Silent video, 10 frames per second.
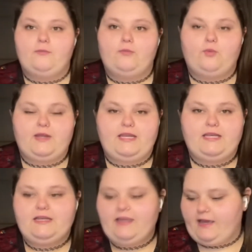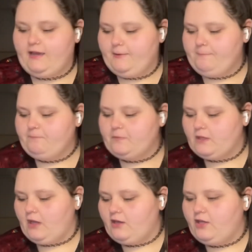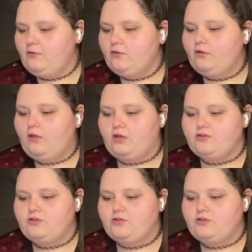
We needed like a cute little laundry